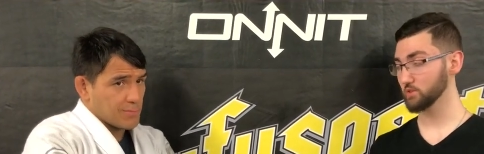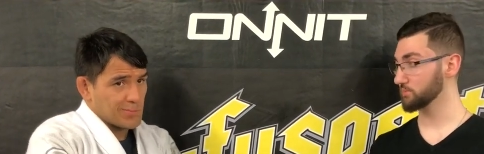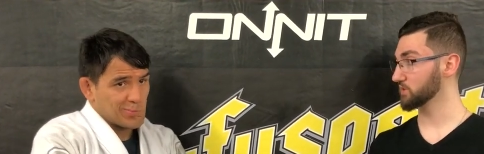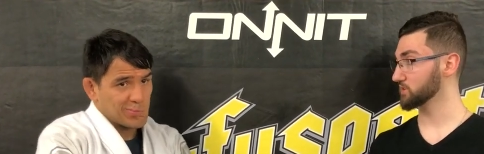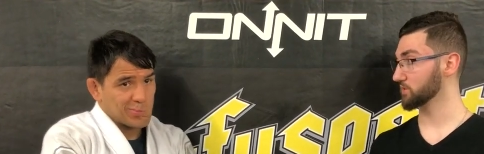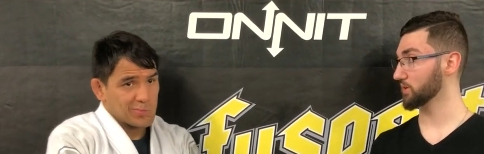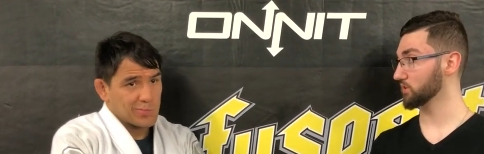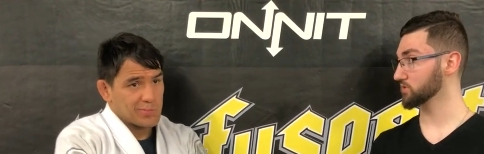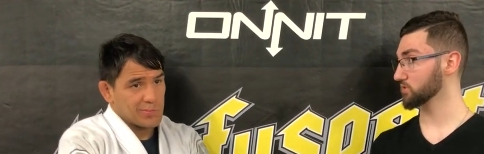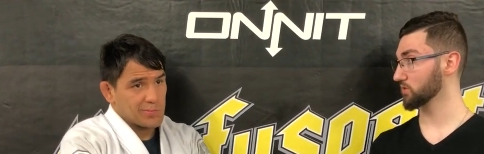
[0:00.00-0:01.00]
Speaker 1: him into the
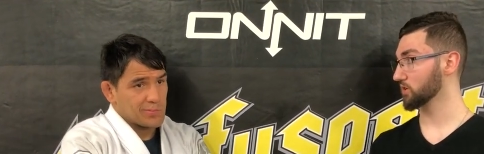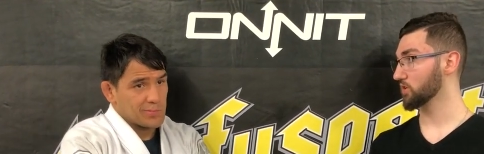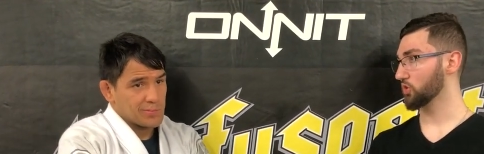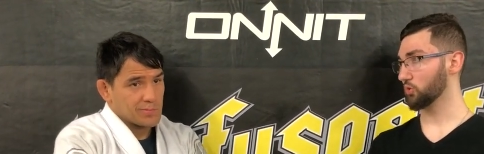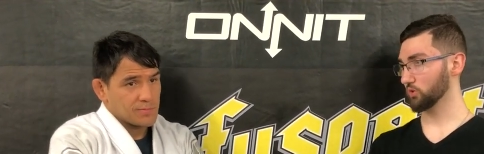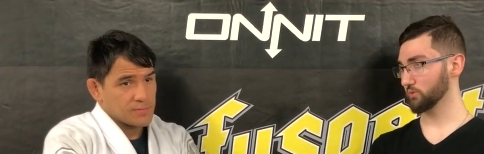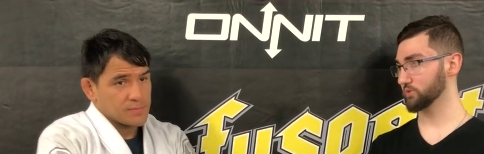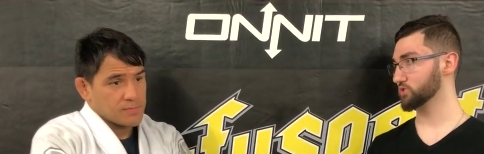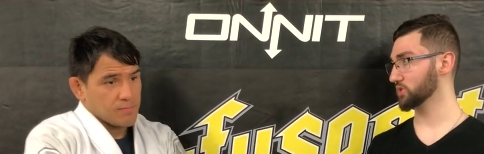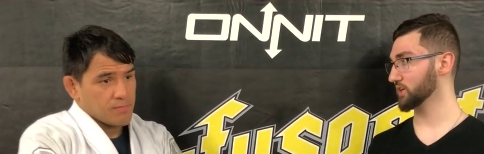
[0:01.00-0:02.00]
Bellator? Or
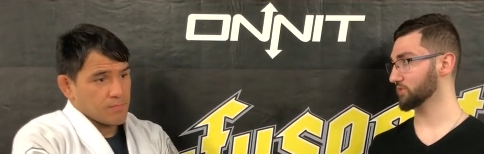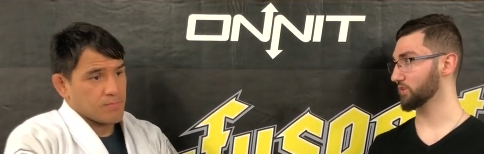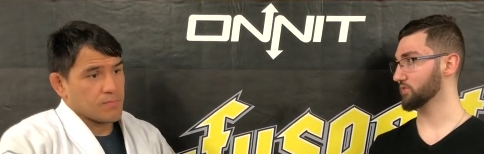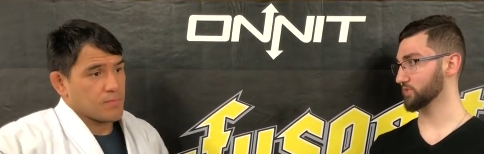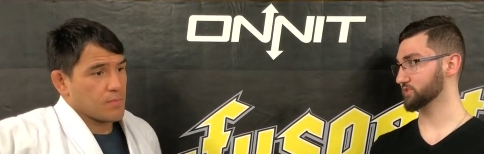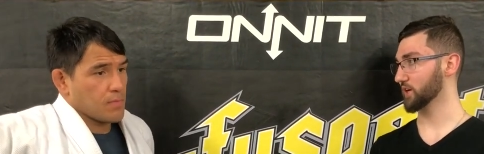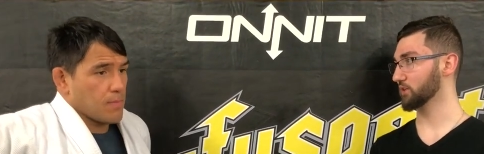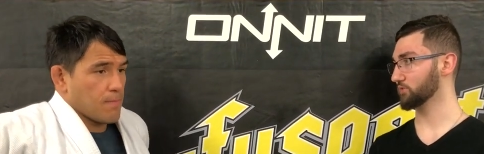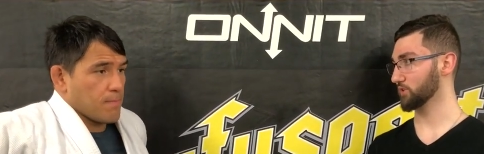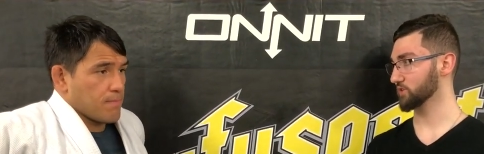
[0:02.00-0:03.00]
would you like to fight for the
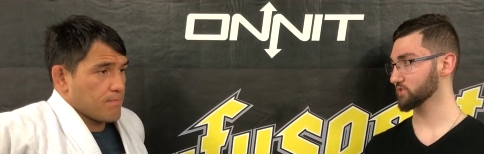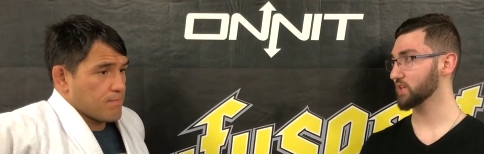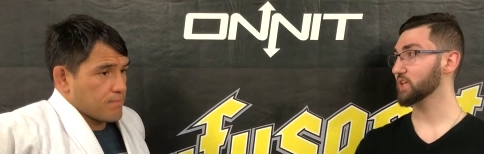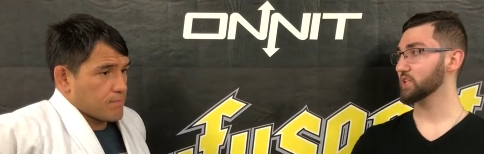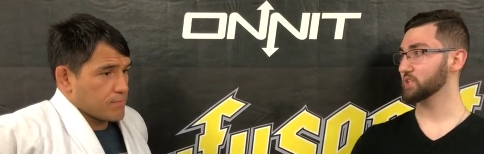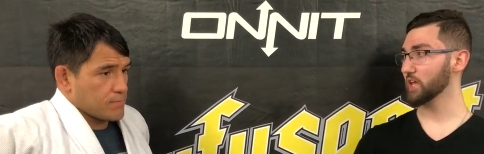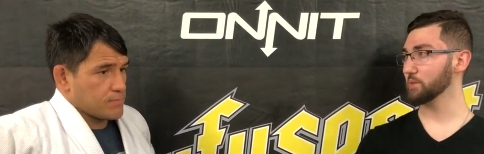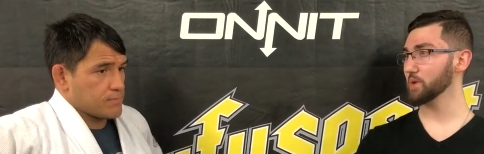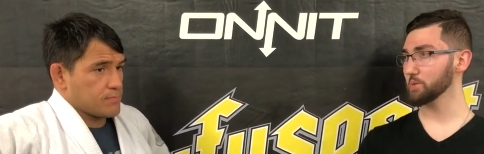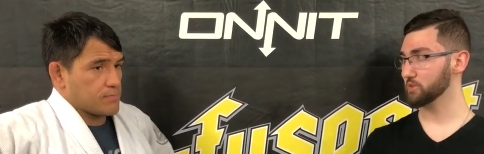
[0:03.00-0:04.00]
title first,
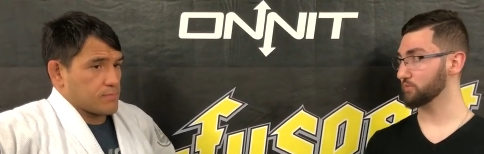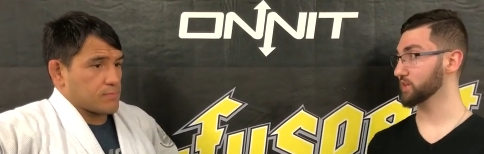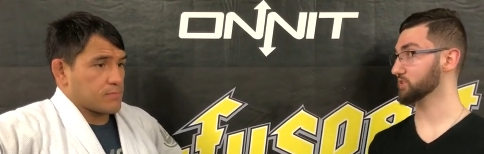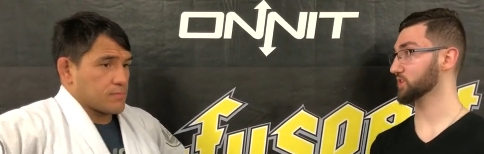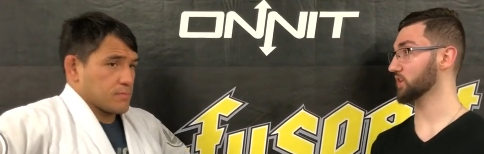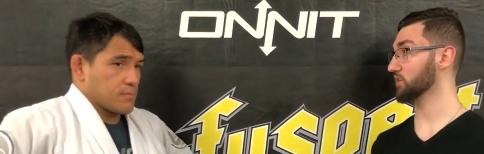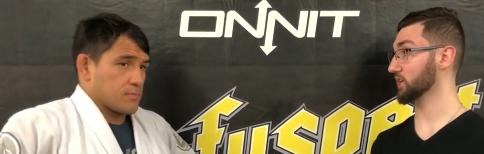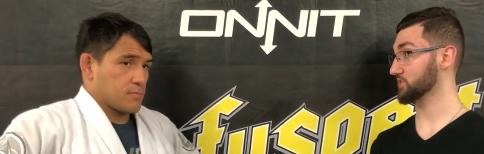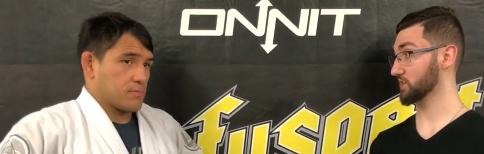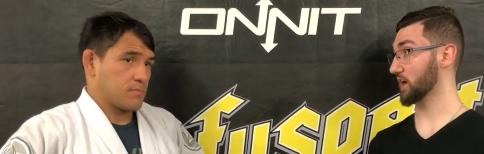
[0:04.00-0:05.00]
then maybe defend your title
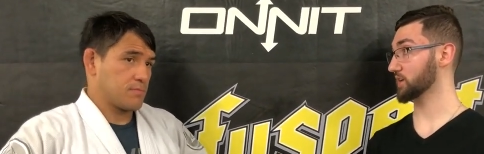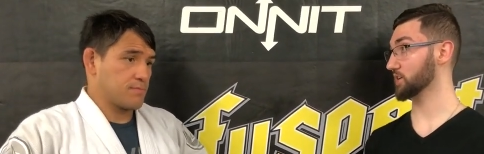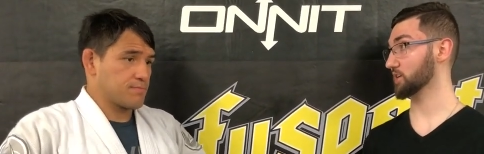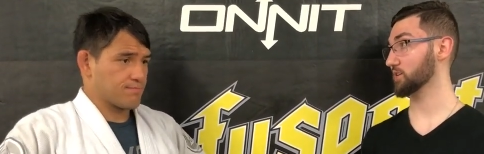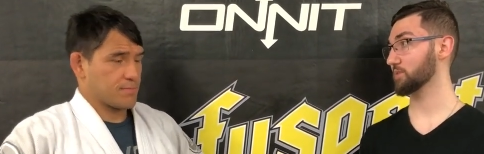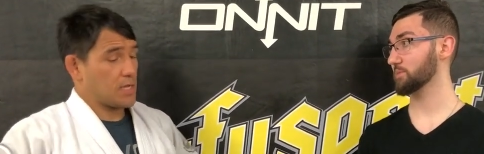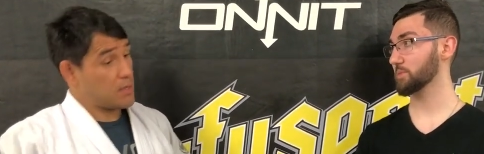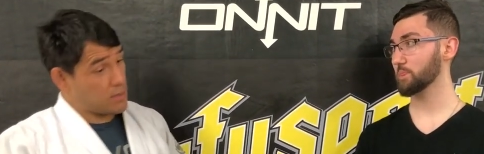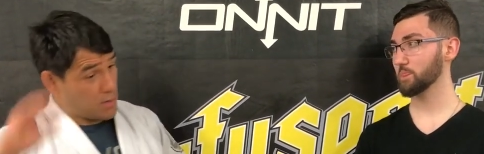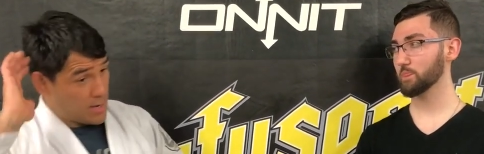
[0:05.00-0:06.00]
against Yair?
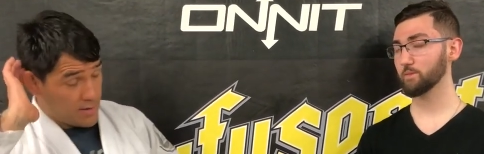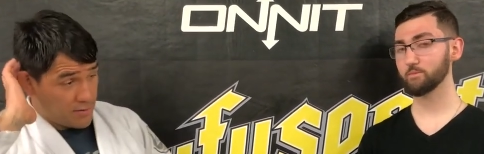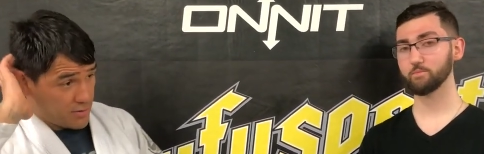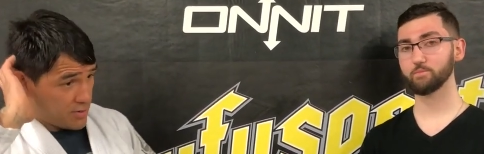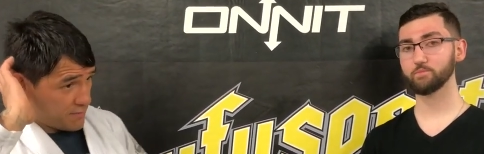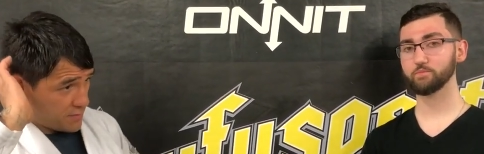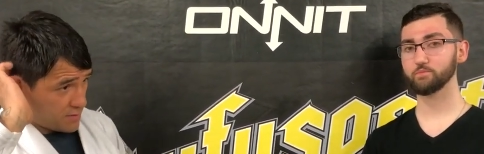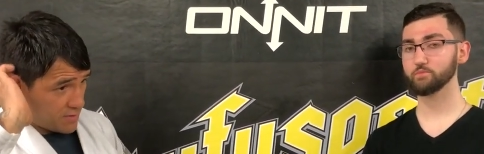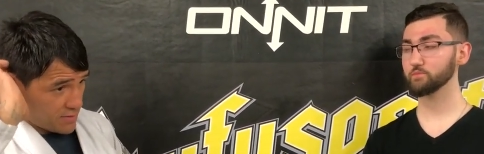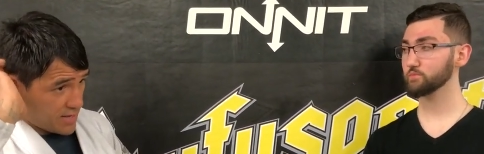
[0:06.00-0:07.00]
Speaker 2: you know, I had another interview
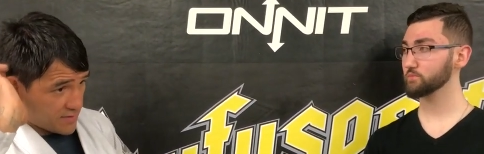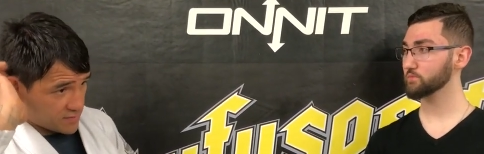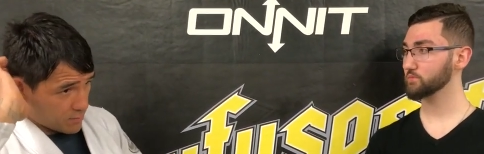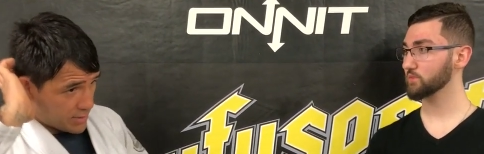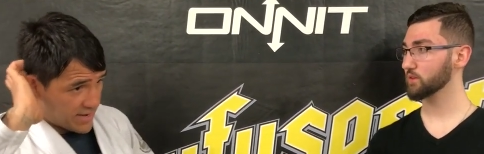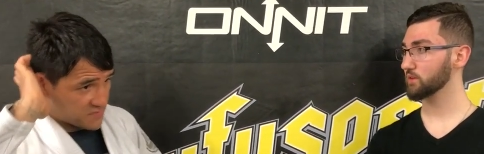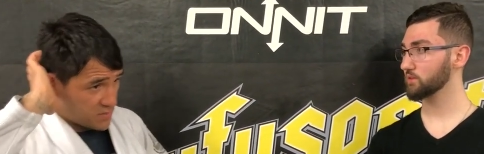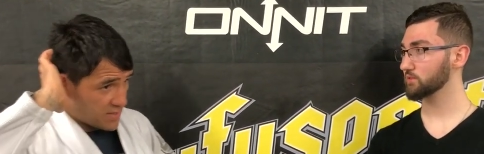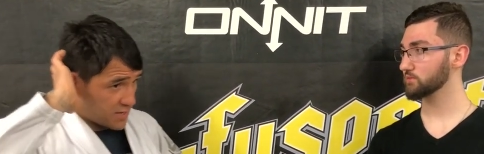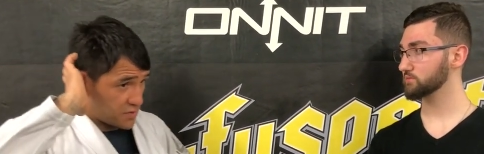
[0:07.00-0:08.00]
the other day. Someone asked
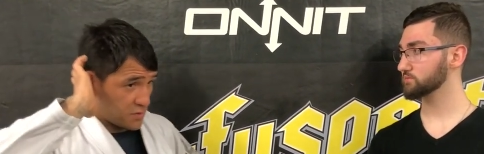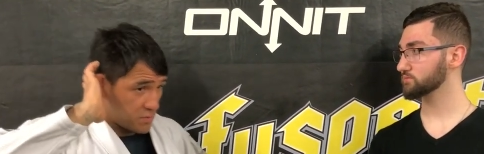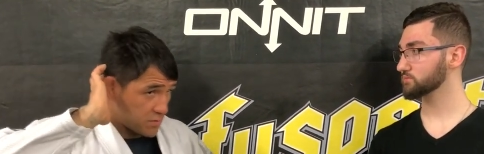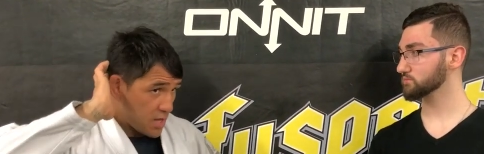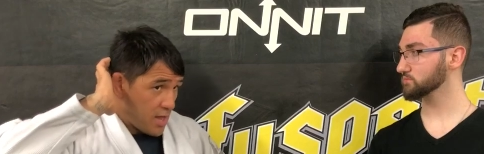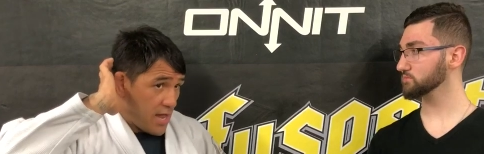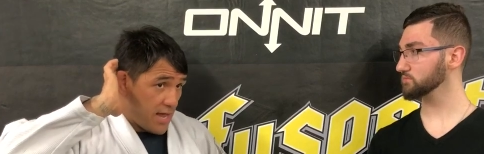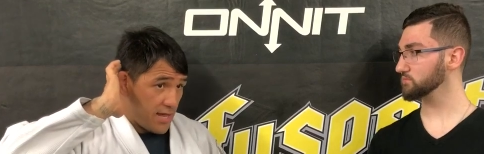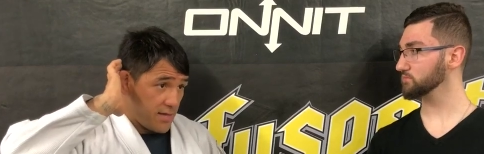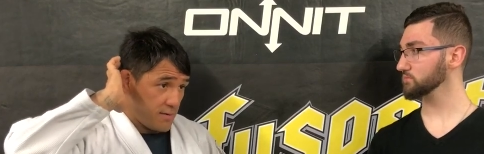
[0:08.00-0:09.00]
me that too,
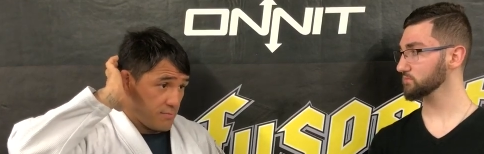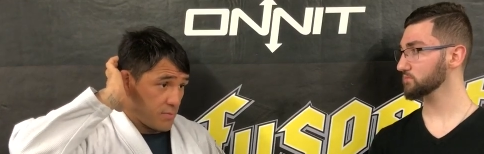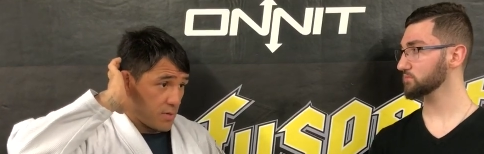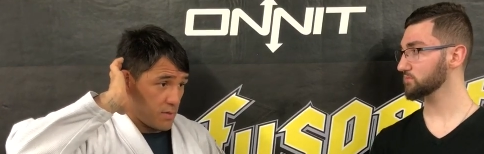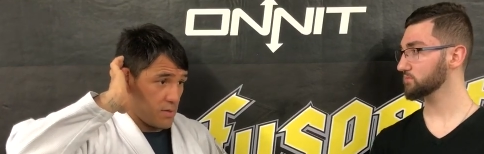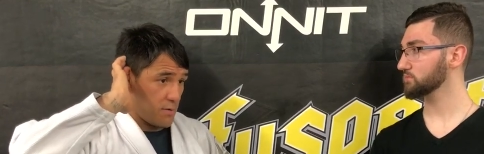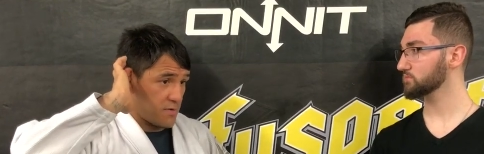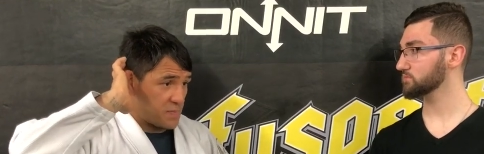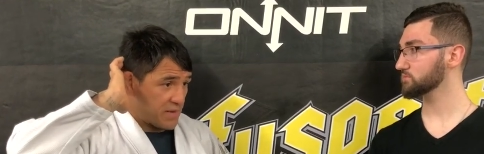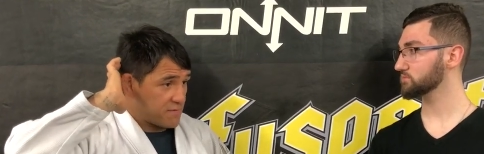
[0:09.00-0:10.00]
and you know,
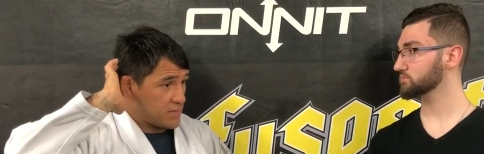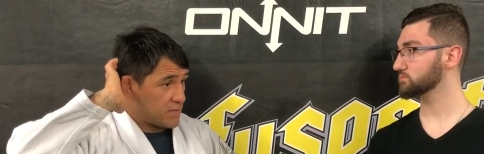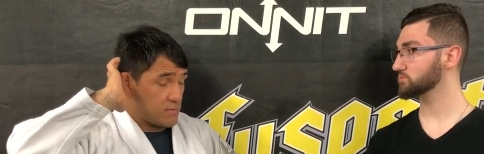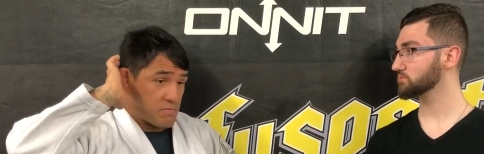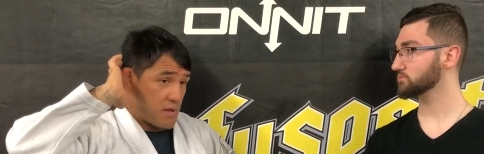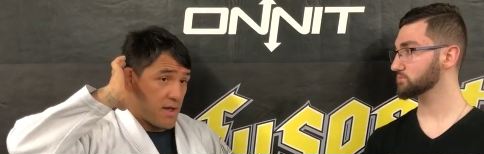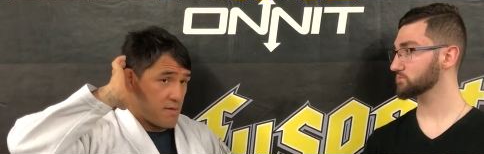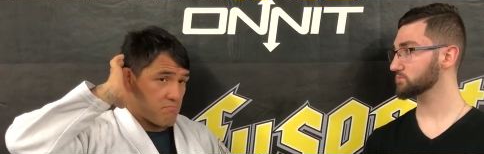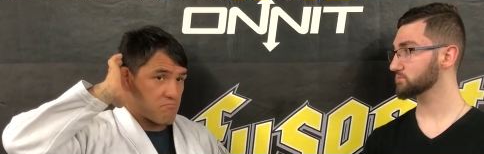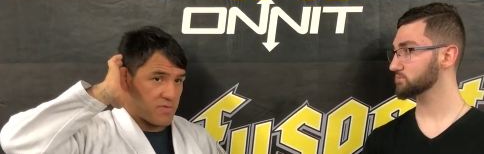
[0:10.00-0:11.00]
respectfully,
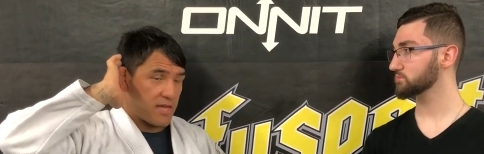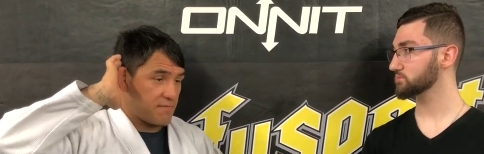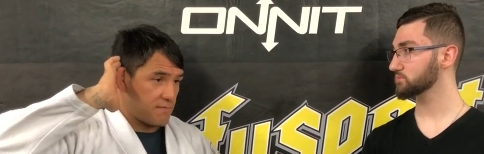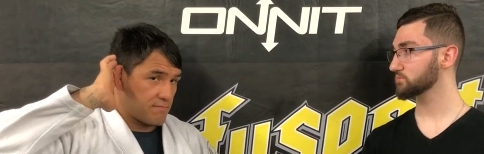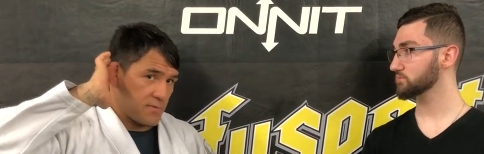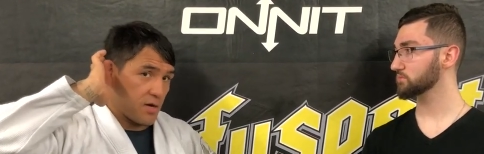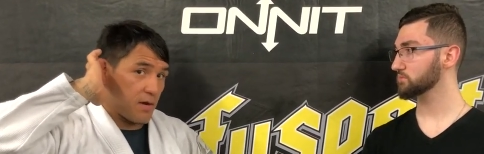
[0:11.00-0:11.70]
I think you